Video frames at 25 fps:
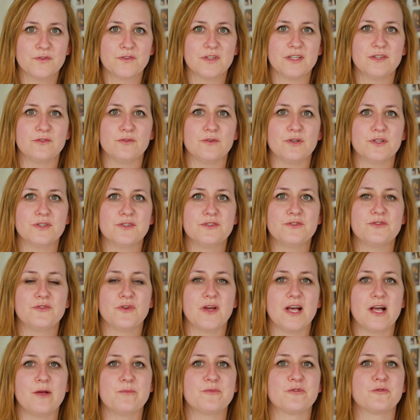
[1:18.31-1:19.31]
in order to
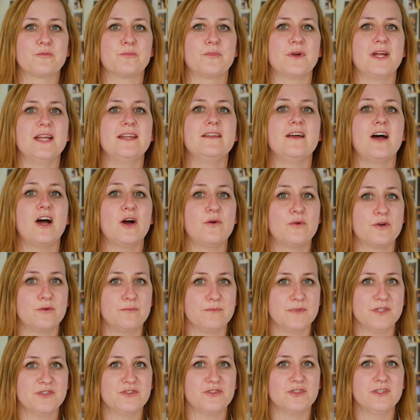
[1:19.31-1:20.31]
help spread our
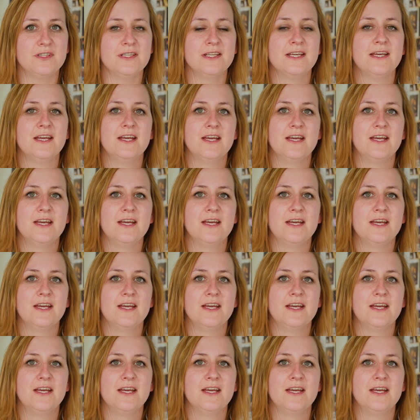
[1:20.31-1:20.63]
mission